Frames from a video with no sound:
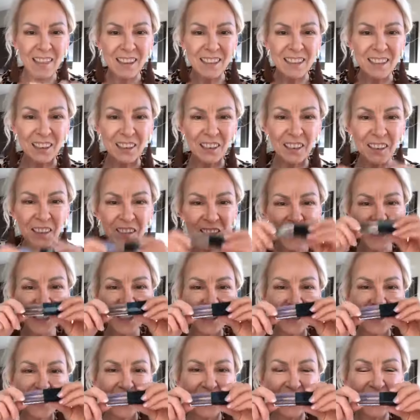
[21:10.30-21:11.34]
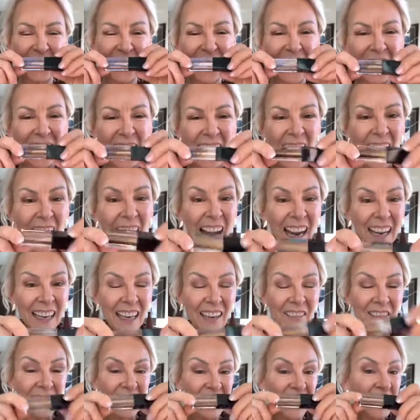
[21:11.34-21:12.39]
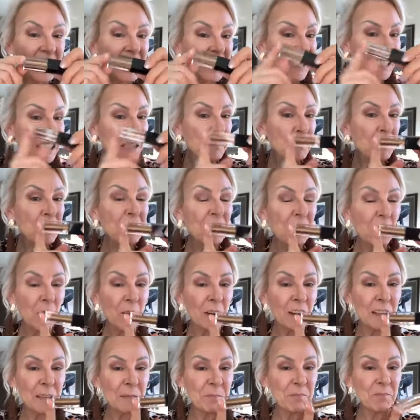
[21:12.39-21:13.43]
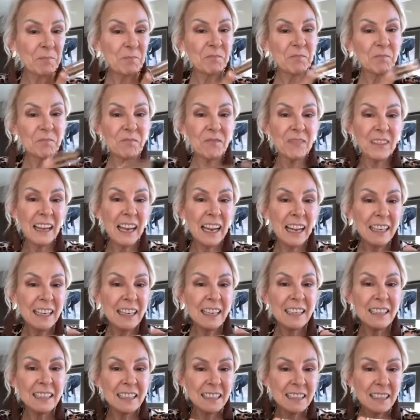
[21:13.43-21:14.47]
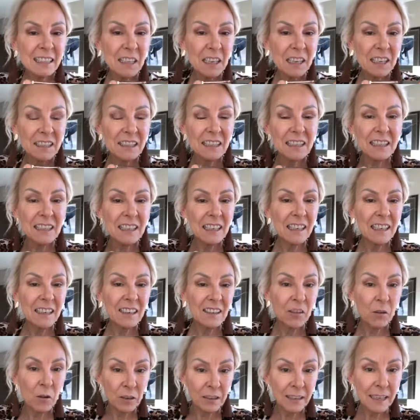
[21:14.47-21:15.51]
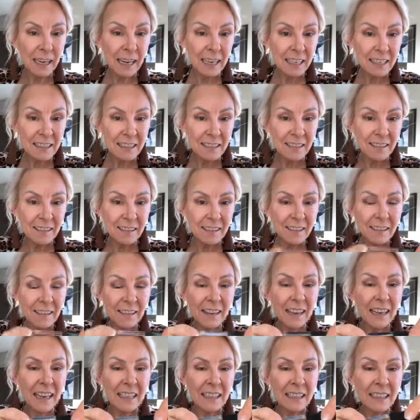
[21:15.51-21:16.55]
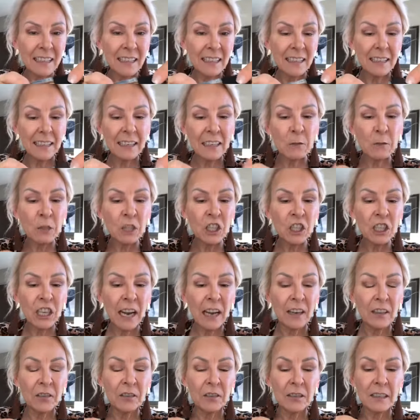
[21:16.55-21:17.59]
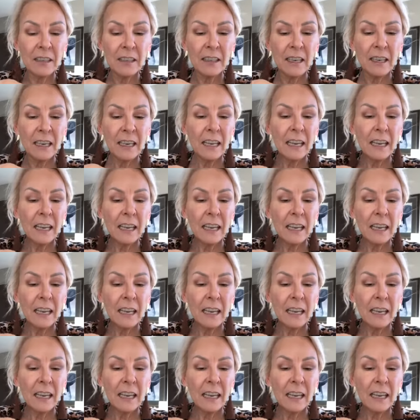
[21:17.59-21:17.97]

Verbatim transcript: the star of the show. And I've used this before, and it's ornate. It's the liquid shadows.